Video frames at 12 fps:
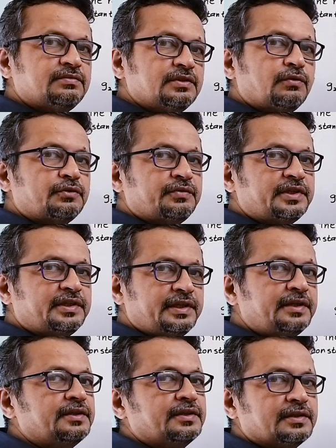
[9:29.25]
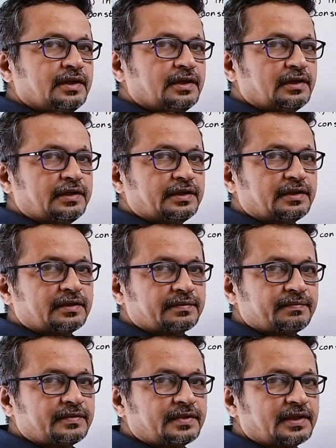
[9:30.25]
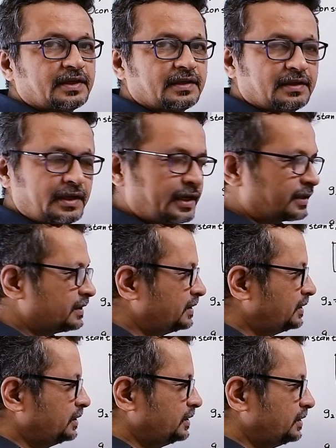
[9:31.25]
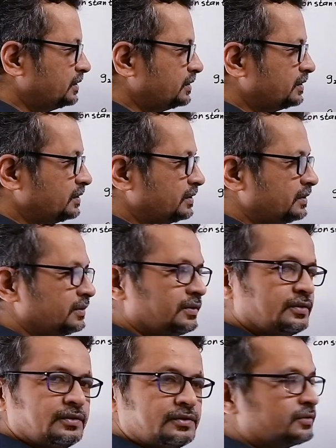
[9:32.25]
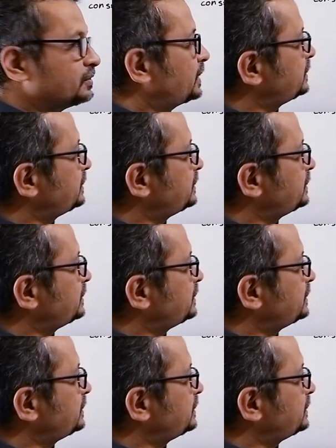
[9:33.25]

with what we did earlier, correct? So that